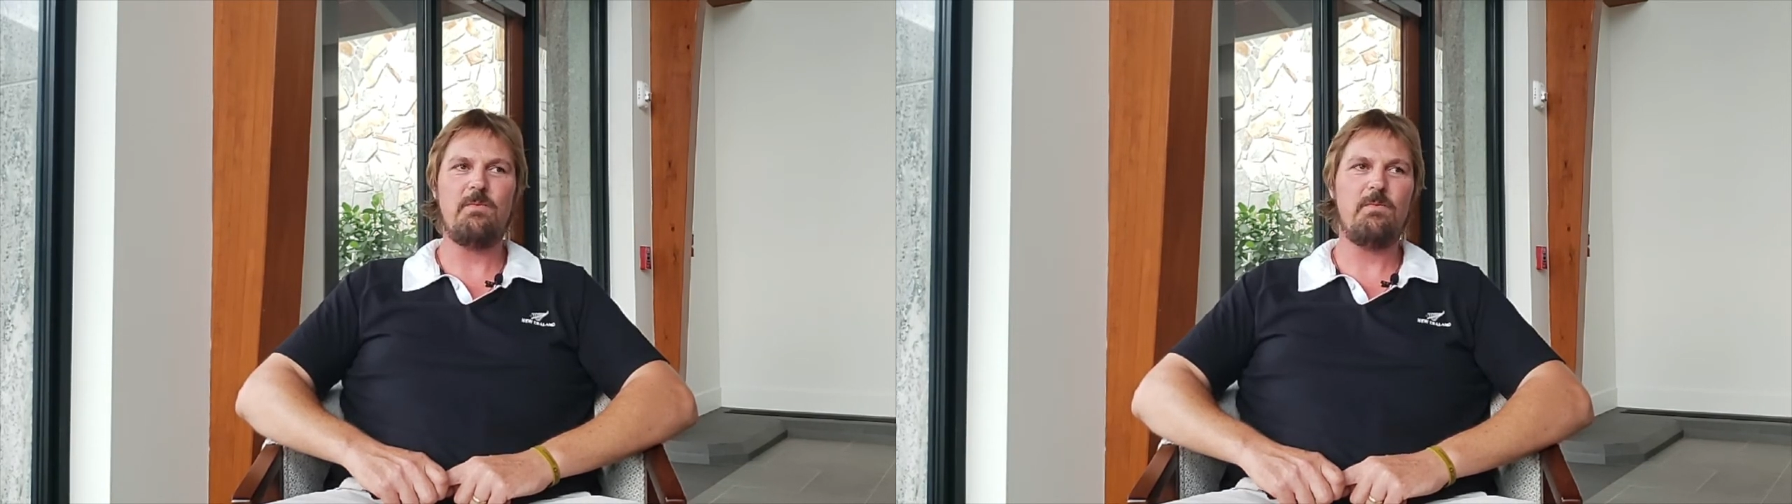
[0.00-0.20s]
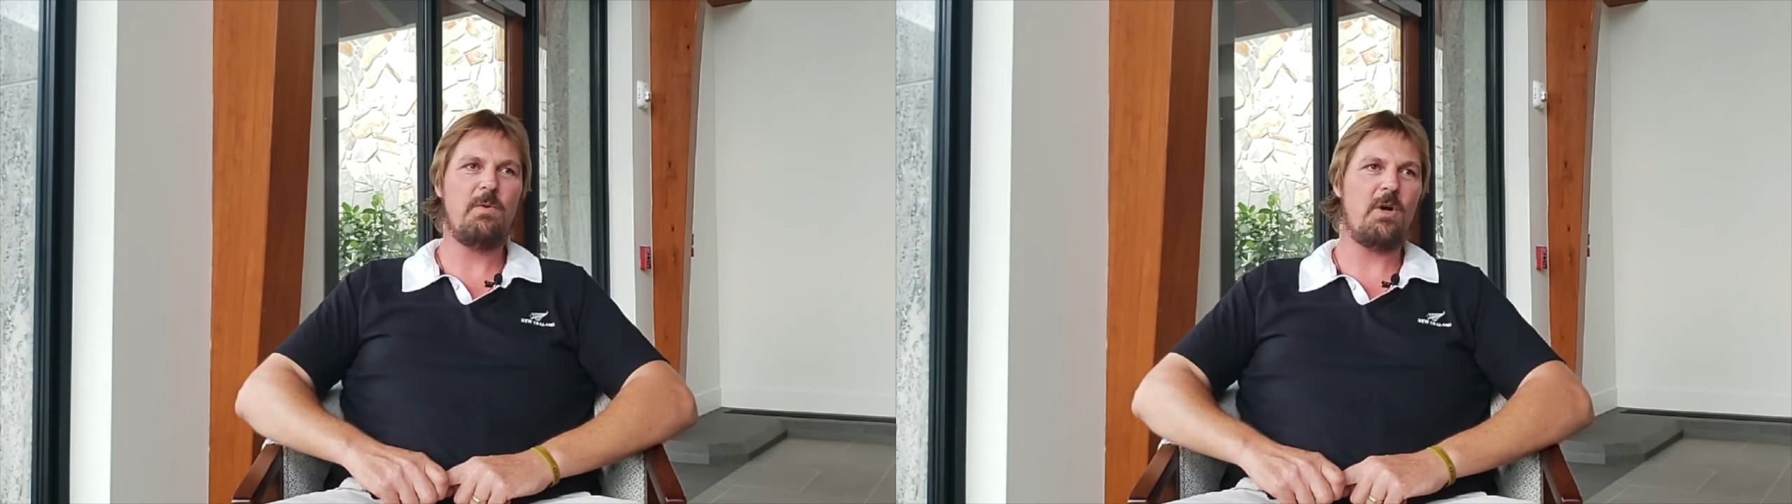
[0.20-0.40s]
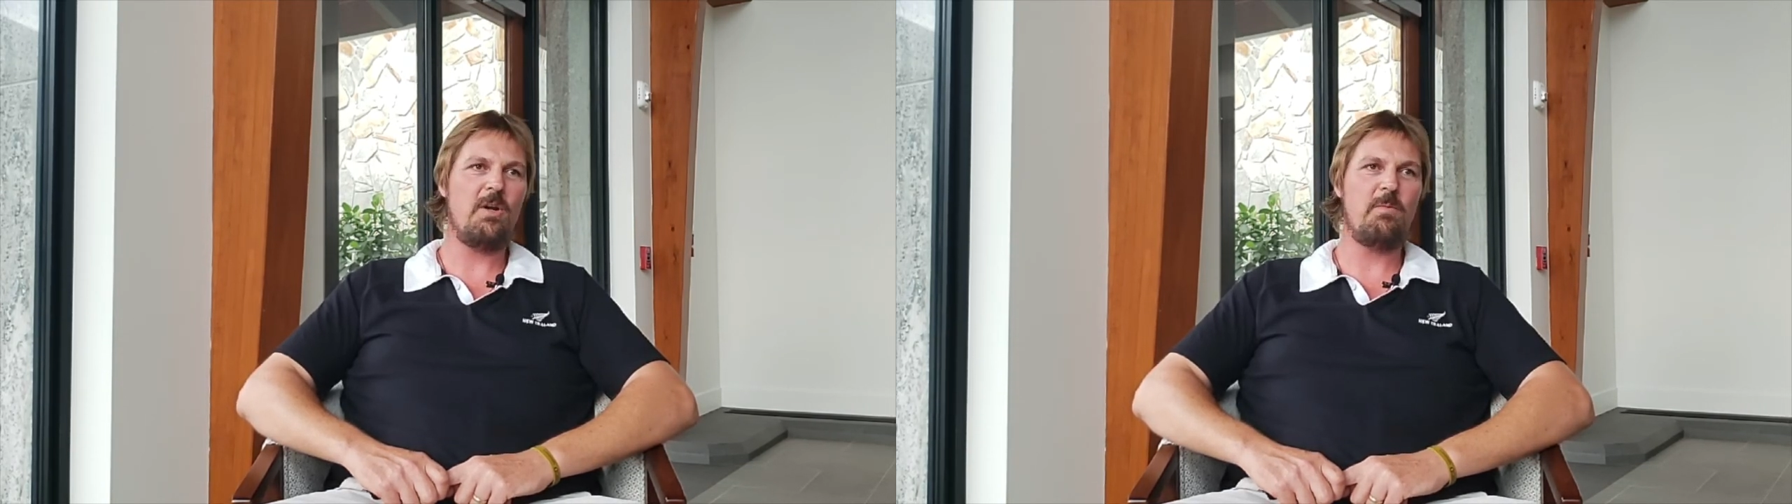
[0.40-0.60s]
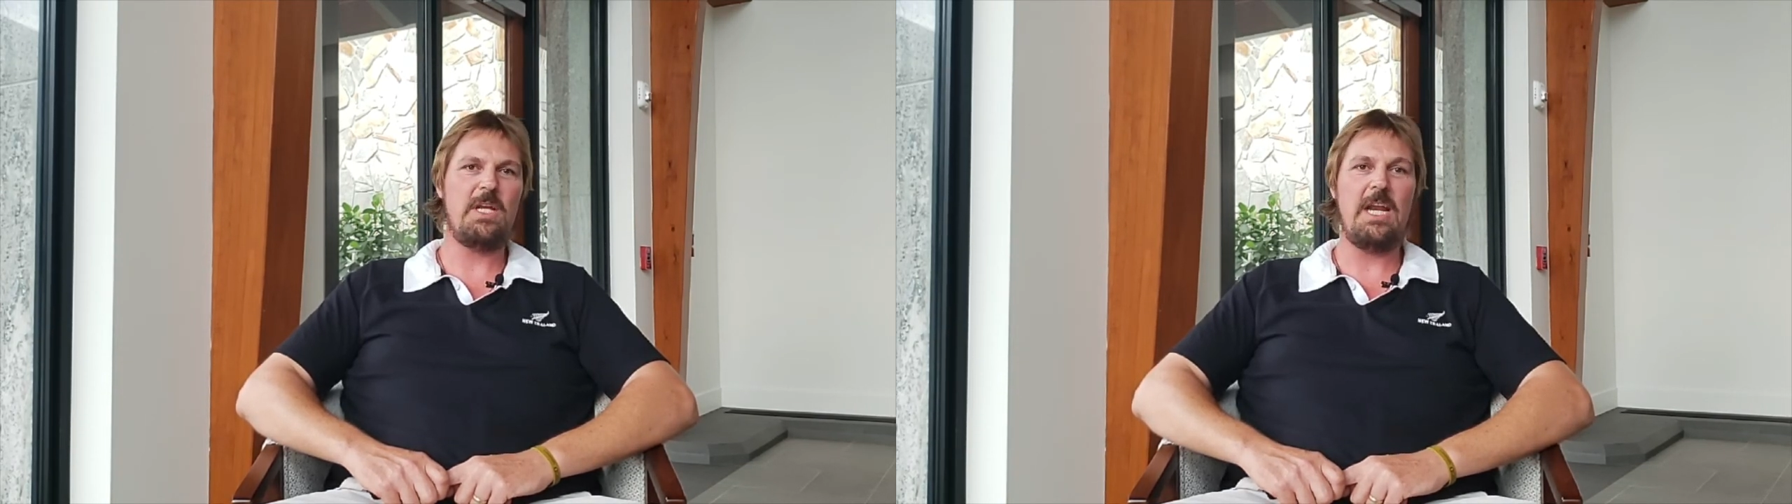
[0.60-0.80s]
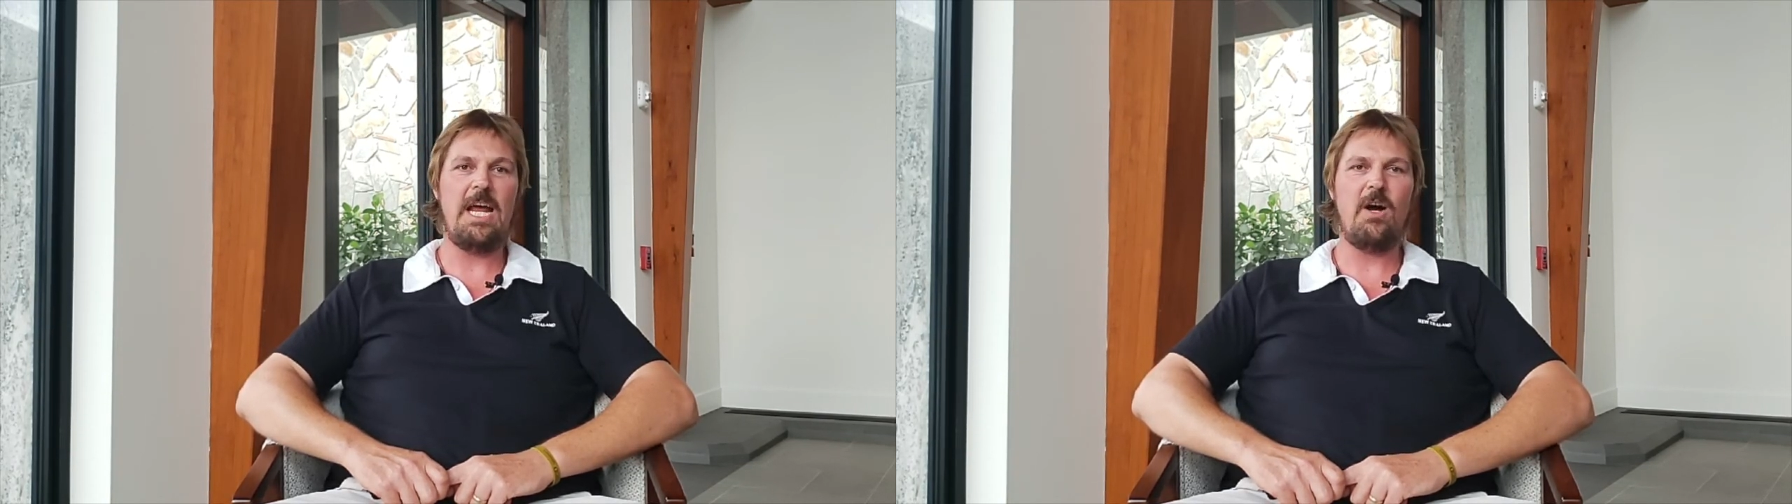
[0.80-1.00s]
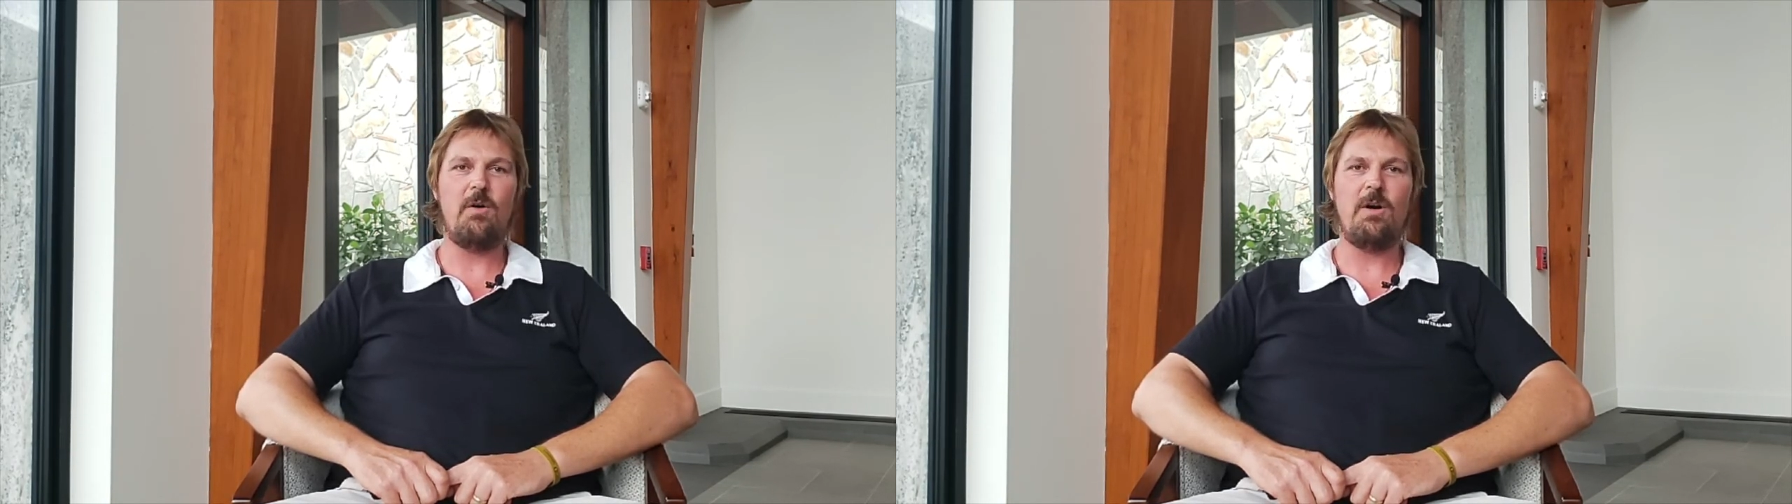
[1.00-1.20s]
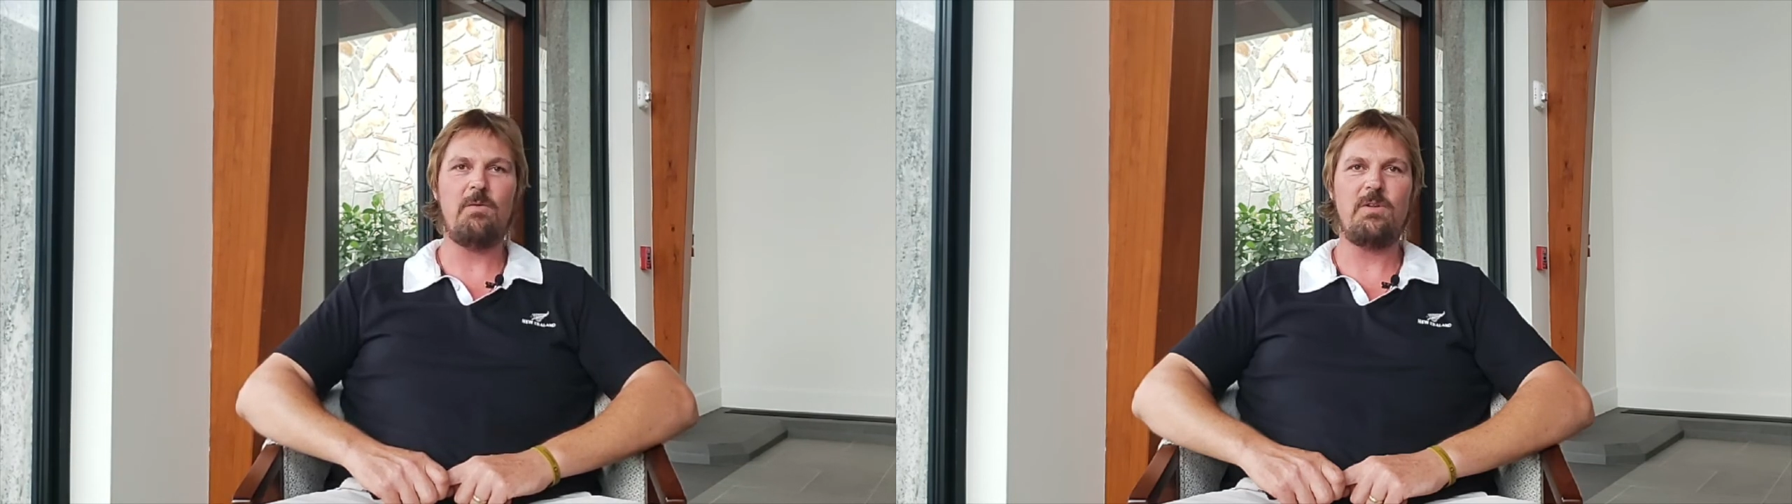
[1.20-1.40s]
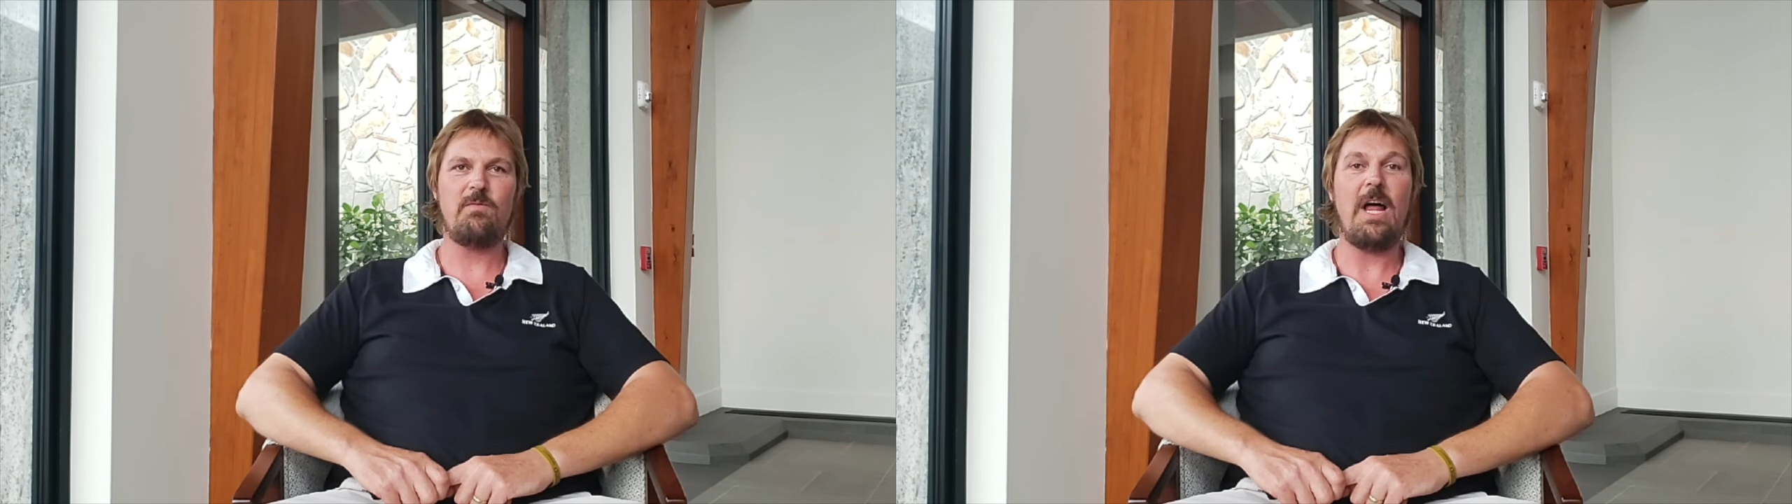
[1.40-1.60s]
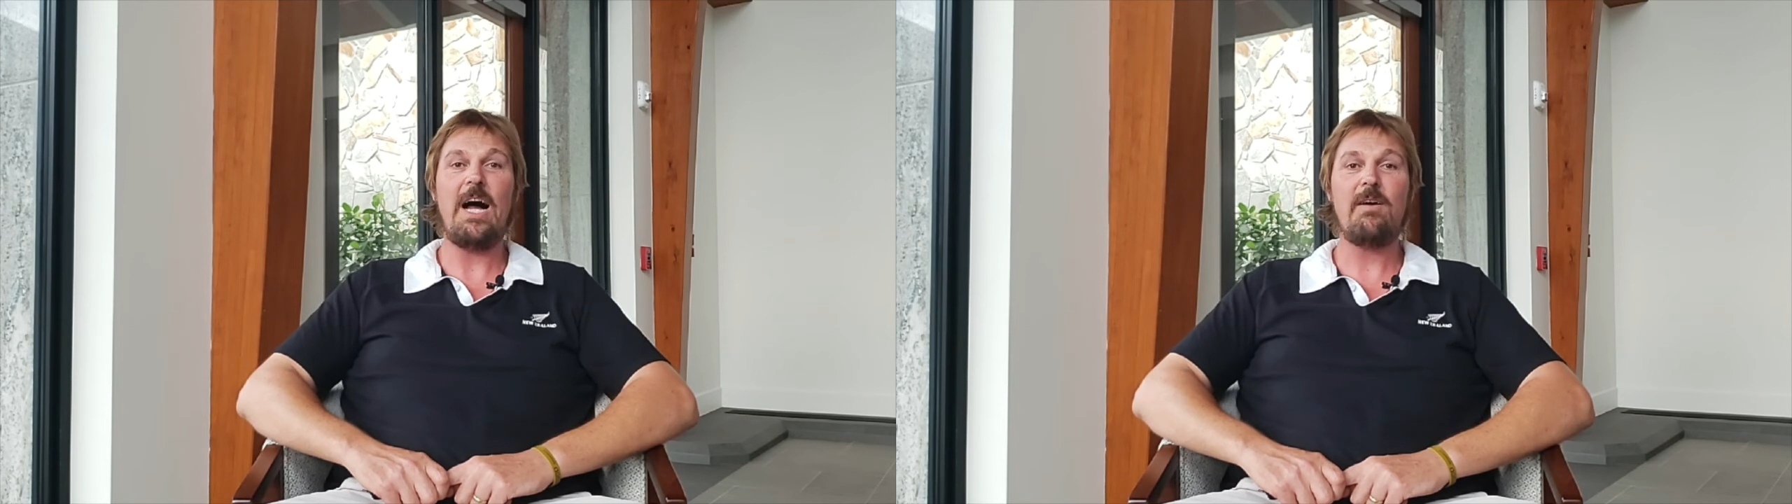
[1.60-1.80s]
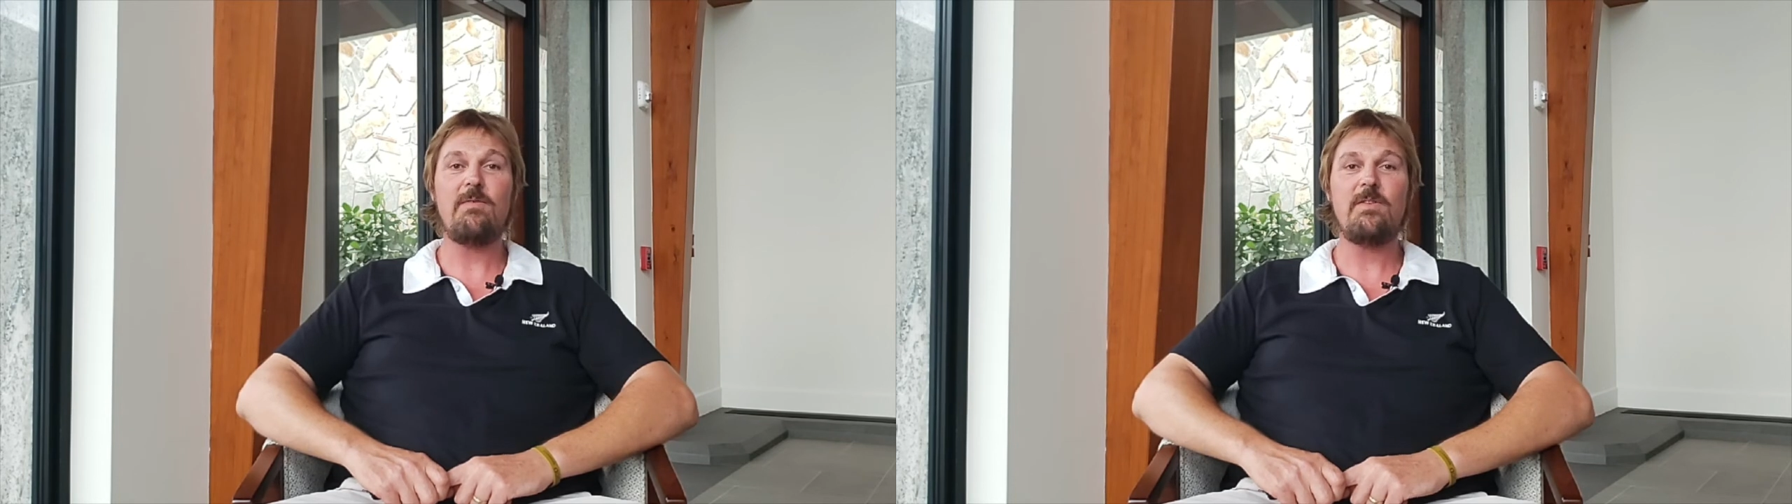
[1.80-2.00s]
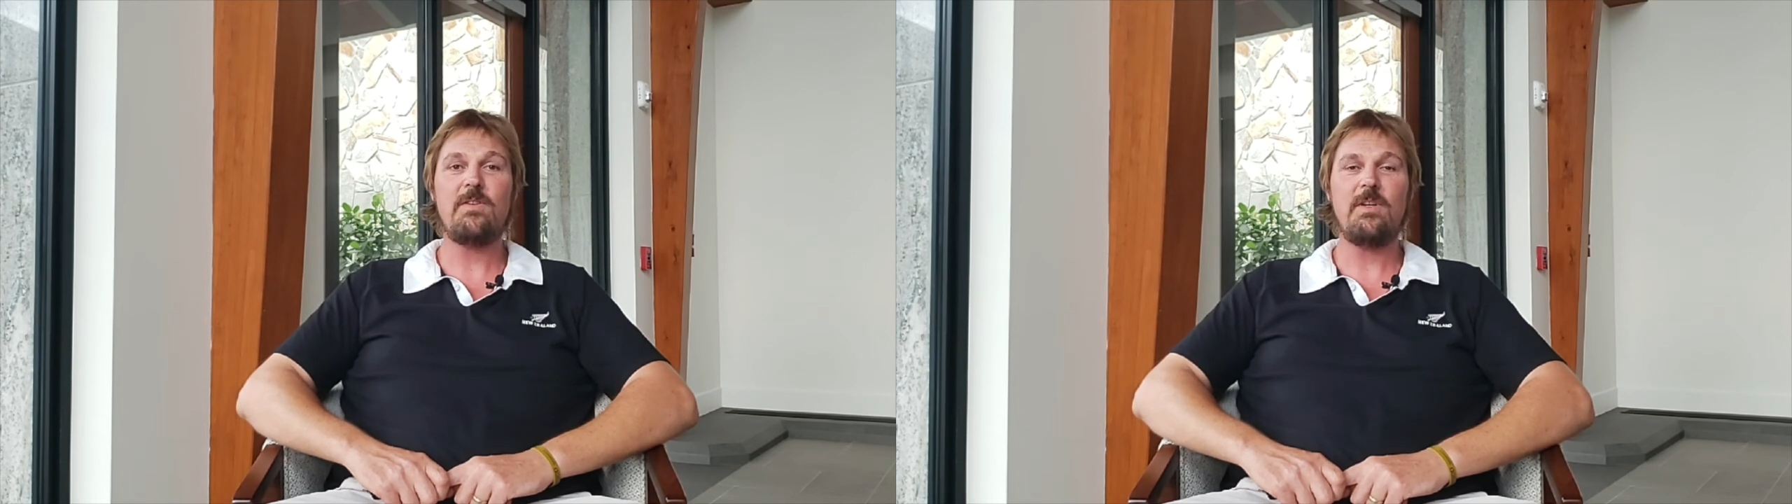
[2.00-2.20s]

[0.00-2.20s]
where I'd be now, I would have laughed